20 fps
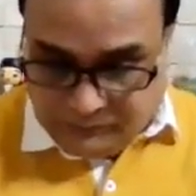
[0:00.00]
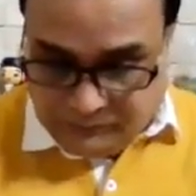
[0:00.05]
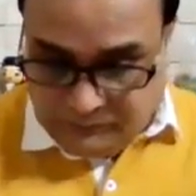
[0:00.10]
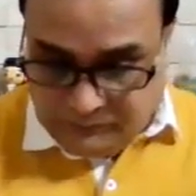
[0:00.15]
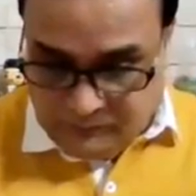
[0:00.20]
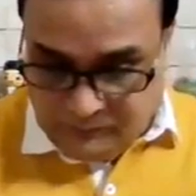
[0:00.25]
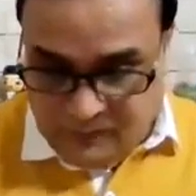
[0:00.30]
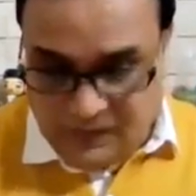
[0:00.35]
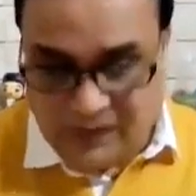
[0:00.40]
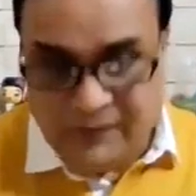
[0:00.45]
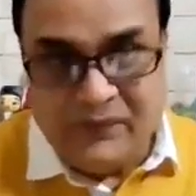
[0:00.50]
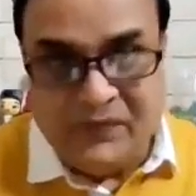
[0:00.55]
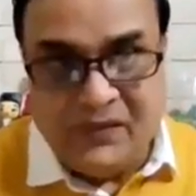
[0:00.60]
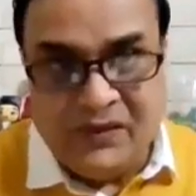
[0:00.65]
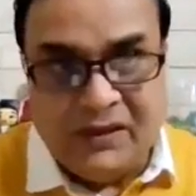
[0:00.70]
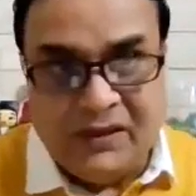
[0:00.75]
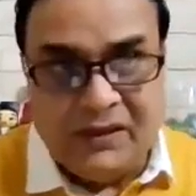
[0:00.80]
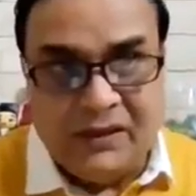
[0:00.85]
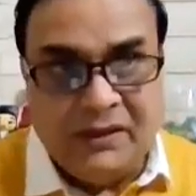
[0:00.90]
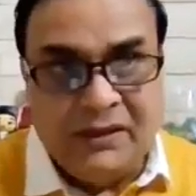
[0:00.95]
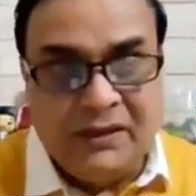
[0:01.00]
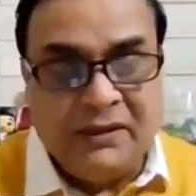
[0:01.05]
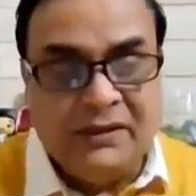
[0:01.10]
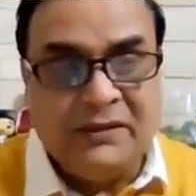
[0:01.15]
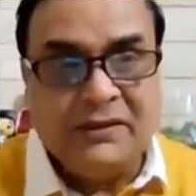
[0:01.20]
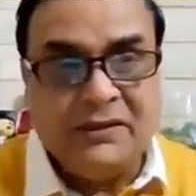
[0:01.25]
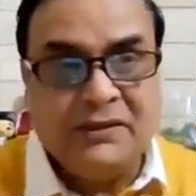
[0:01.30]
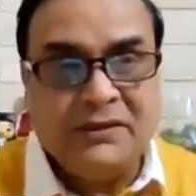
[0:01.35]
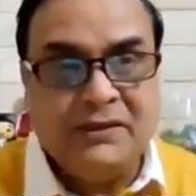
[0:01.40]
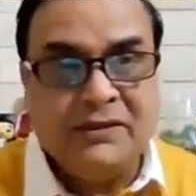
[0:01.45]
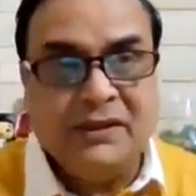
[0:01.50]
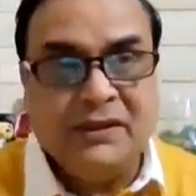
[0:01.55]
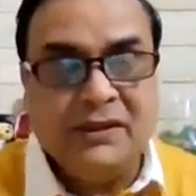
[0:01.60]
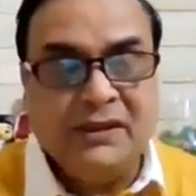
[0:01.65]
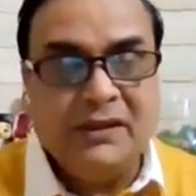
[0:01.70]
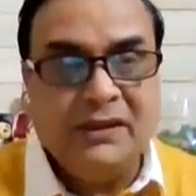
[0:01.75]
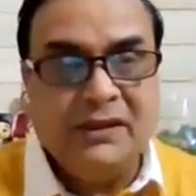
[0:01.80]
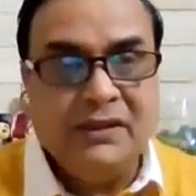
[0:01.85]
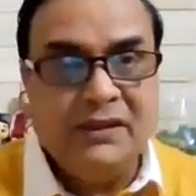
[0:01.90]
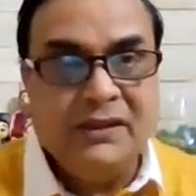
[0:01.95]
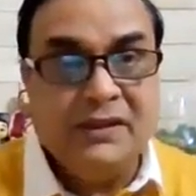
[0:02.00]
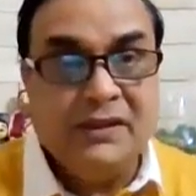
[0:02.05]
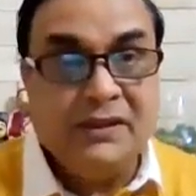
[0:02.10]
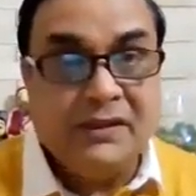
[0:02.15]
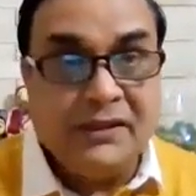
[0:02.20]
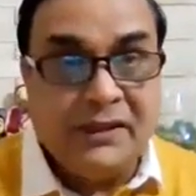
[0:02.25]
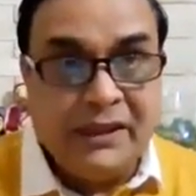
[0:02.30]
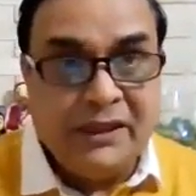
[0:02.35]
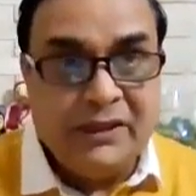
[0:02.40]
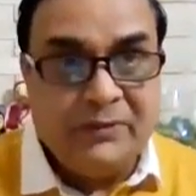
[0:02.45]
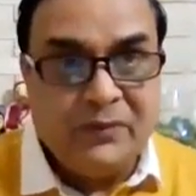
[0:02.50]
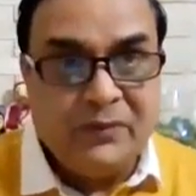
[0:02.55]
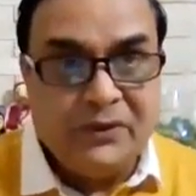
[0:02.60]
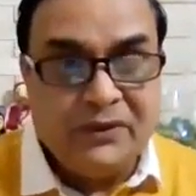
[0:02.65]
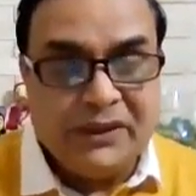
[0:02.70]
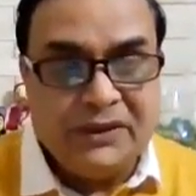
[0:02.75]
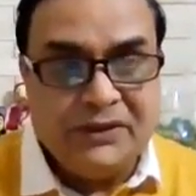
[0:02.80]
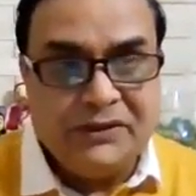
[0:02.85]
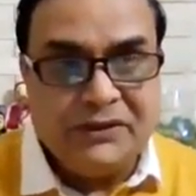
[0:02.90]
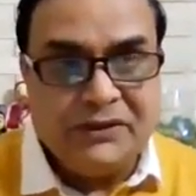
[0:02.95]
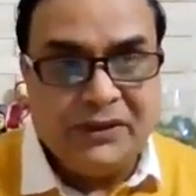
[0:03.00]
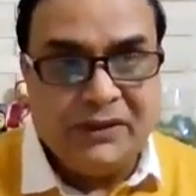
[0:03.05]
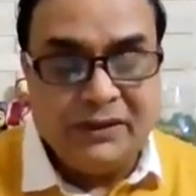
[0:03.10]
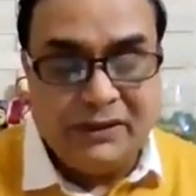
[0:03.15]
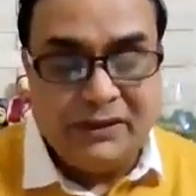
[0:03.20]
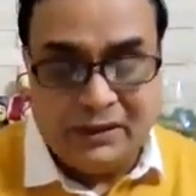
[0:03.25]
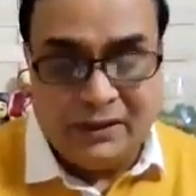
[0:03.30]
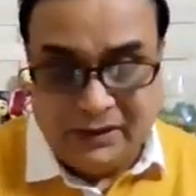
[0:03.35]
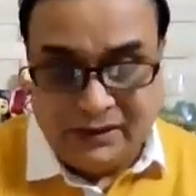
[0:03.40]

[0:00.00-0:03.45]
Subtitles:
There is a great potential,